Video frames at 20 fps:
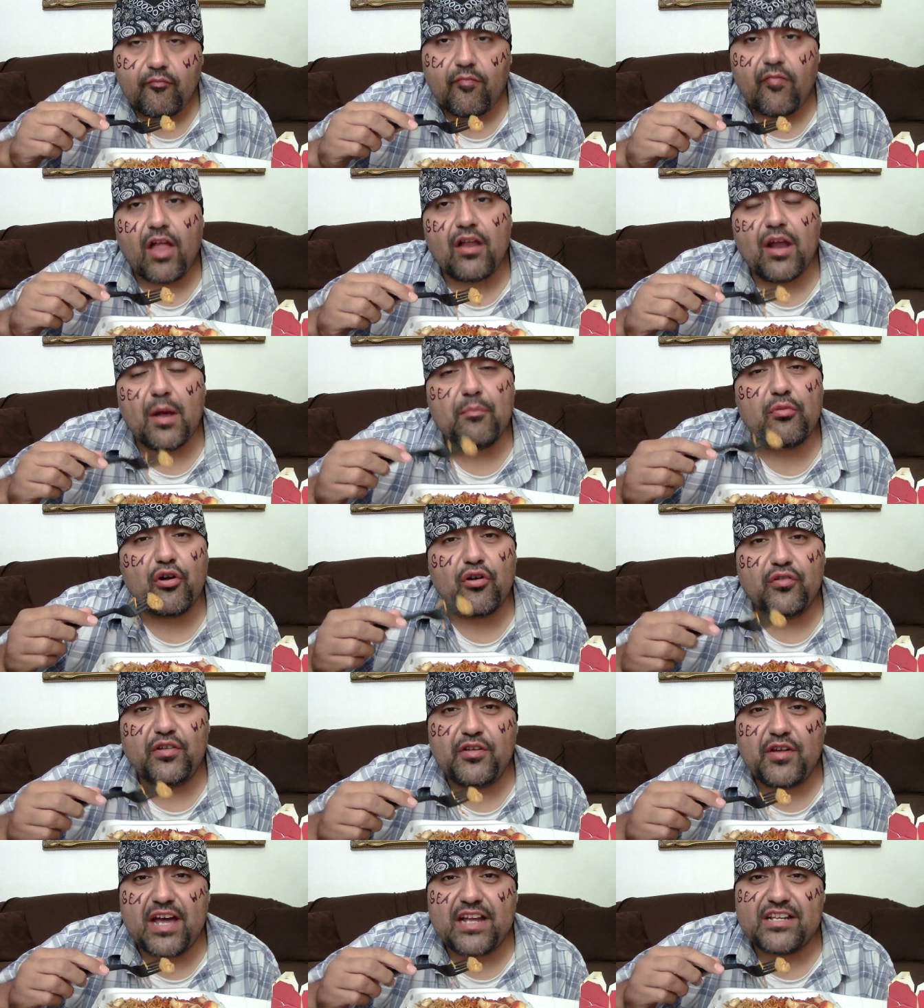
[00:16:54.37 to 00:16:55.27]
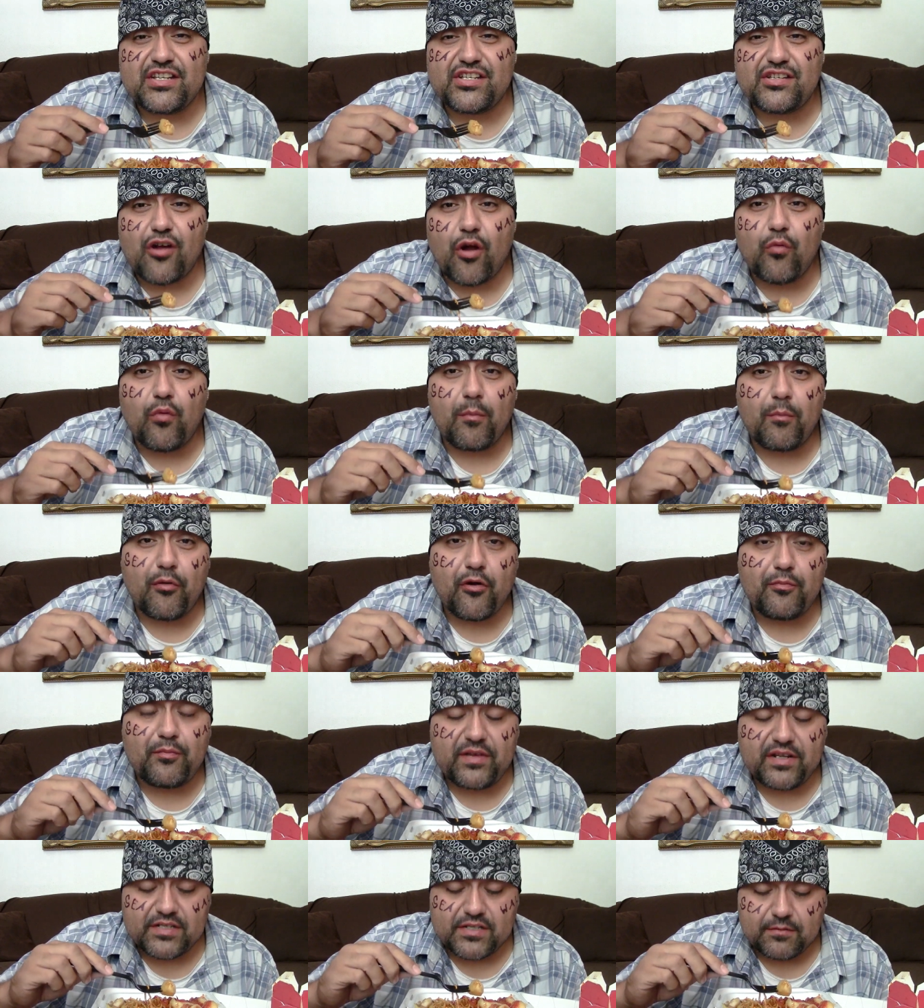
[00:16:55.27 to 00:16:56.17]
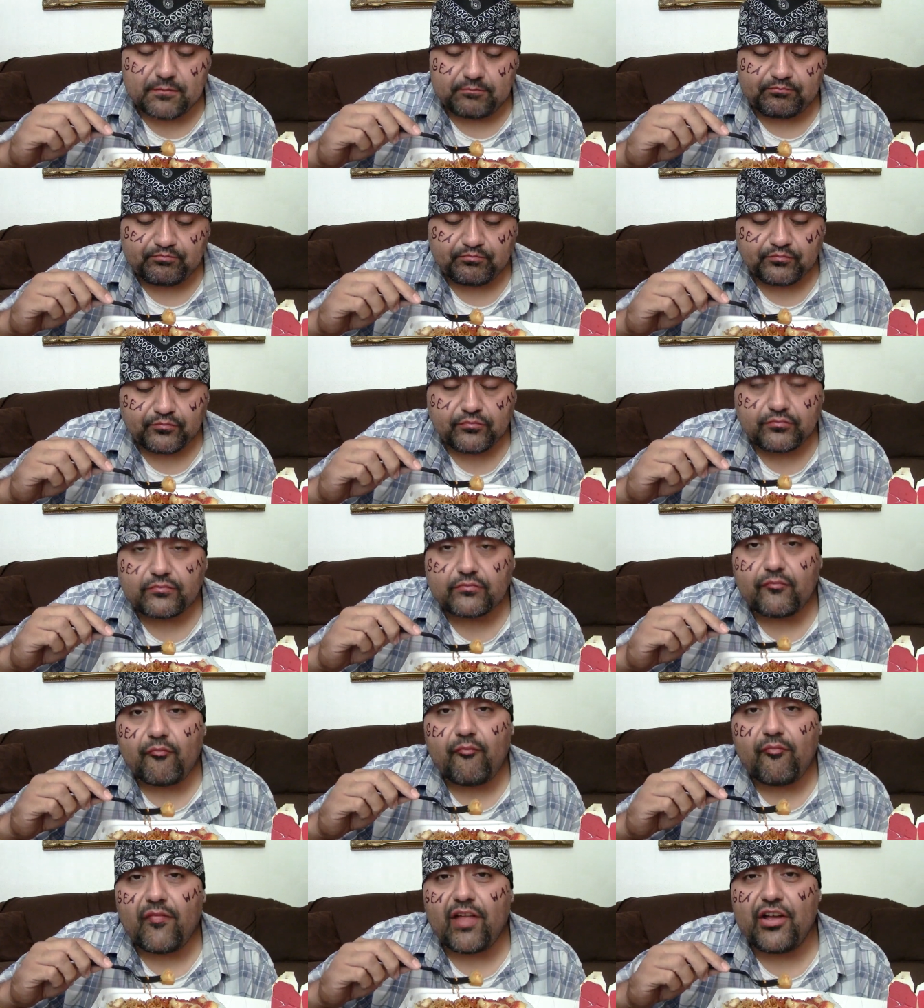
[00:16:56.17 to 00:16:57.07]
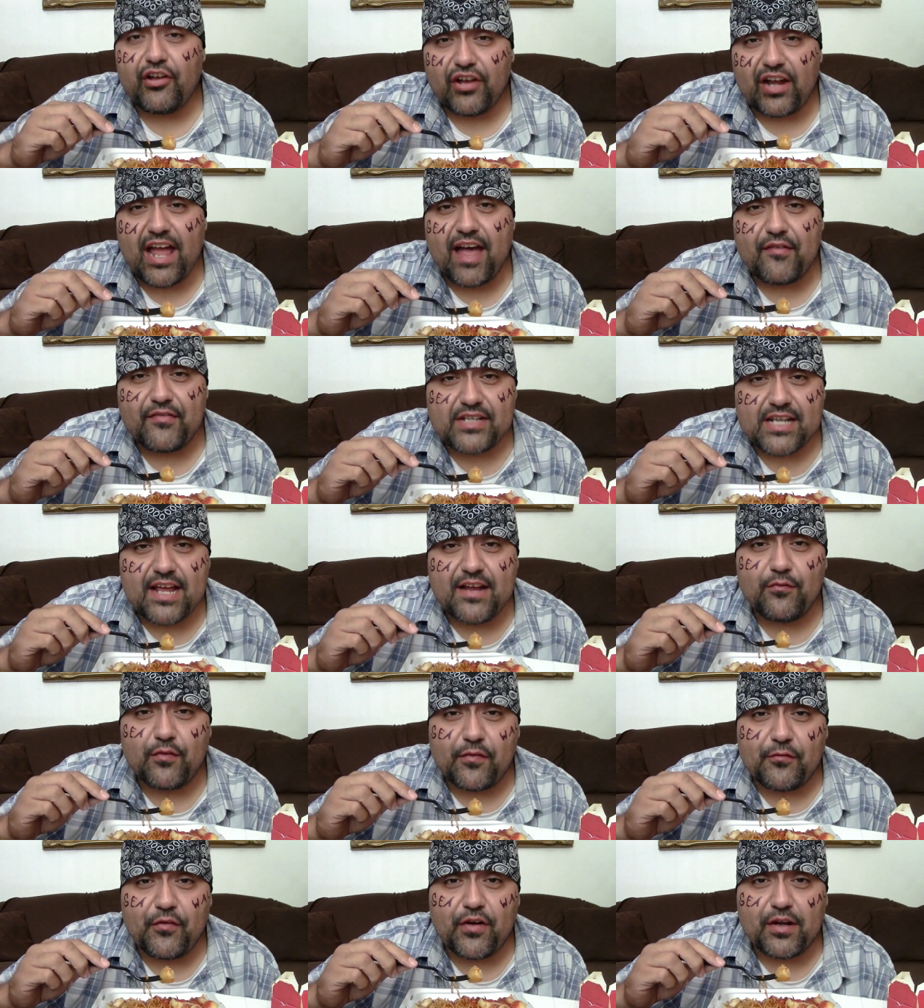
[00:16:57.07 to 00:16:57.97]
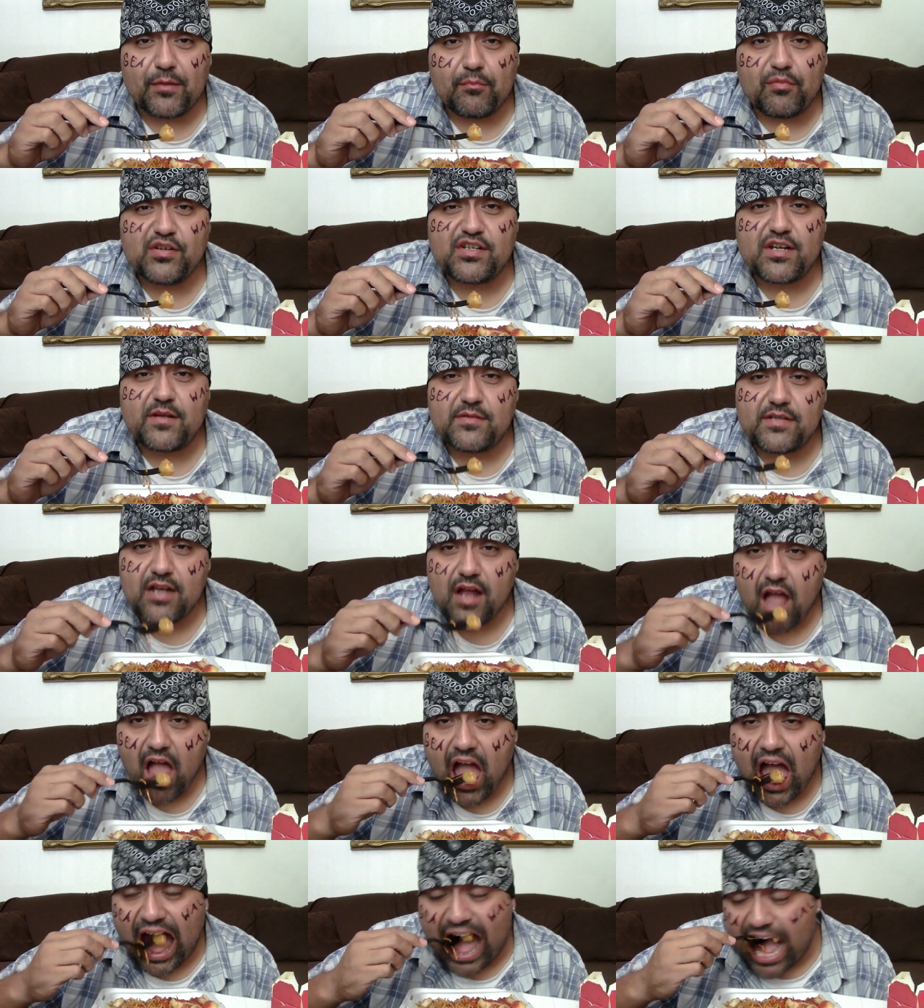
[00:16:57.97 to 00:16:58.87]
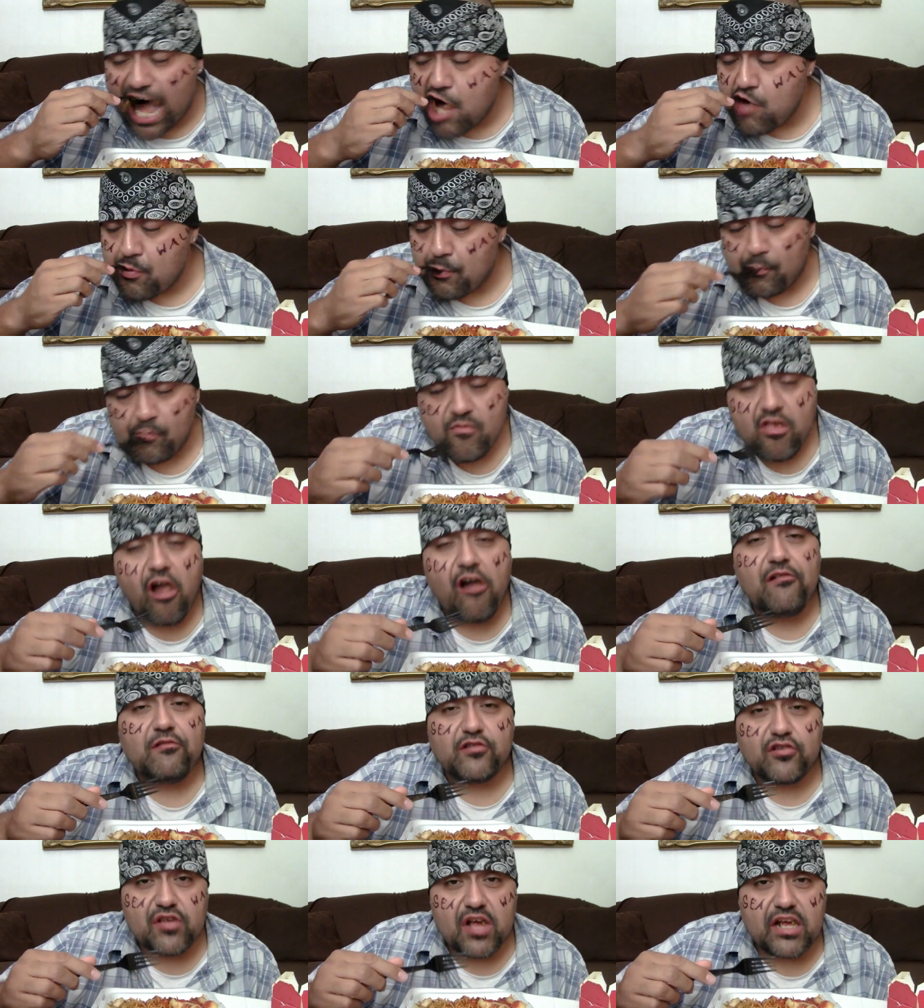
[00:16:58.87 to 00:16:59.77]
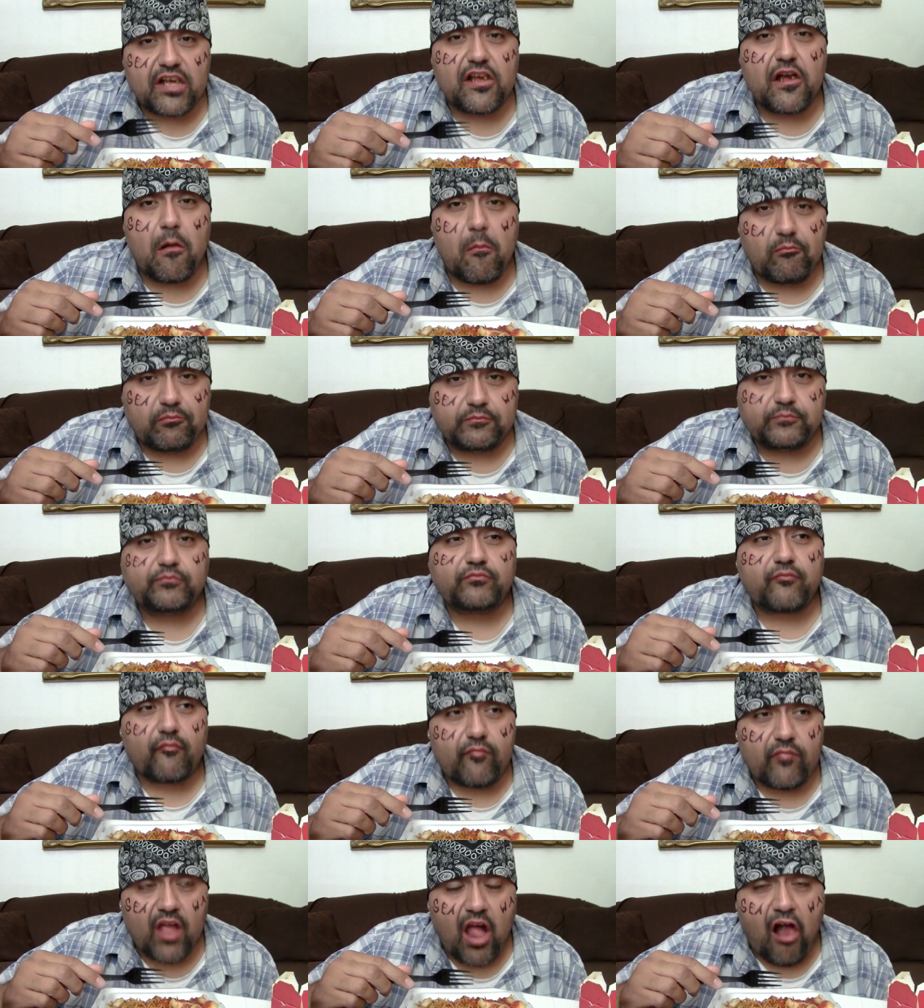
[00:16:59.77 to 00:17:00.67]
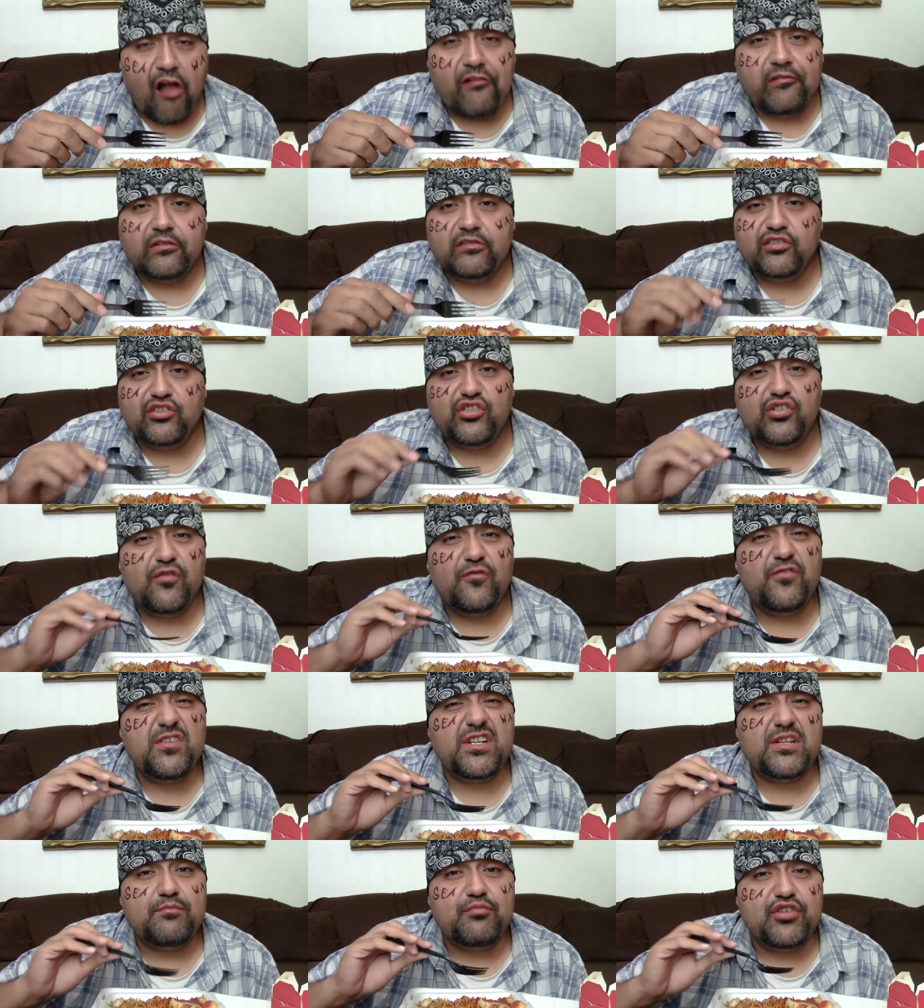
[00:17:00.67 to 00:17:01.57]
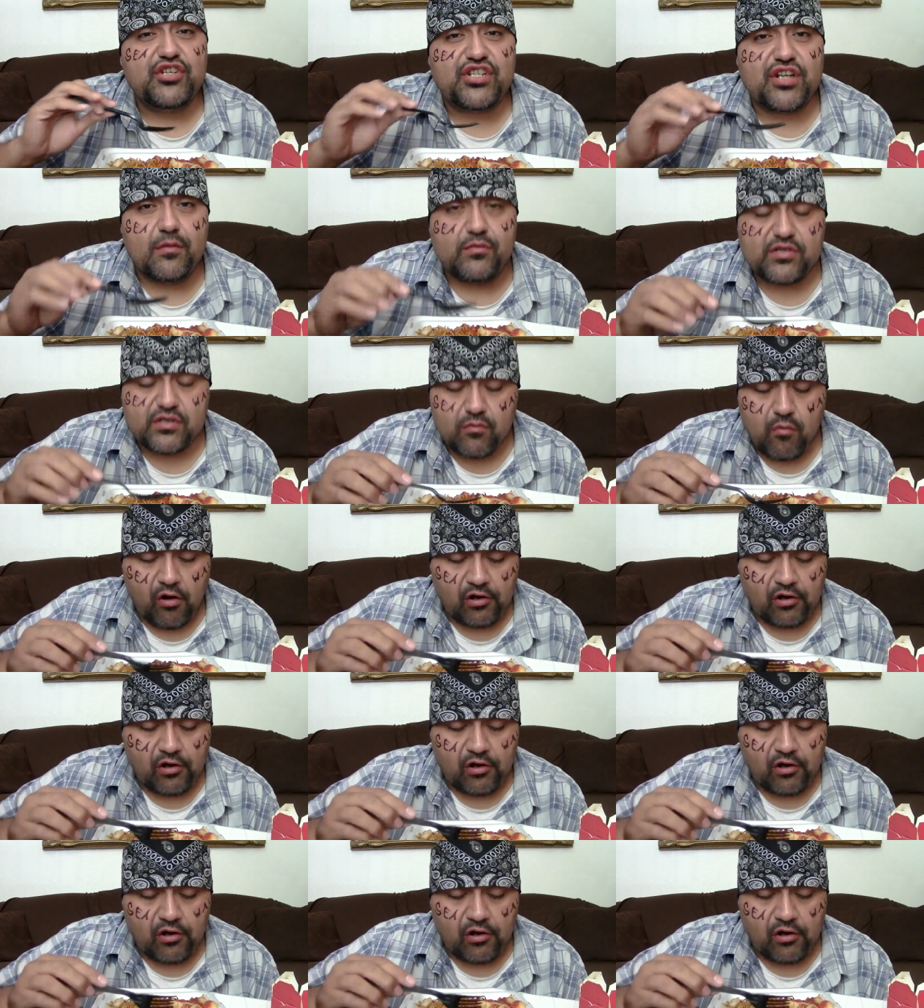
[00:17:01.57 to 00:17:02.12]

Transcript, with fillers: I'm like, bro, you had to start with burpees. You're gonna have us end with fucking push-ups? Like, yep. Just do 50 push-ups.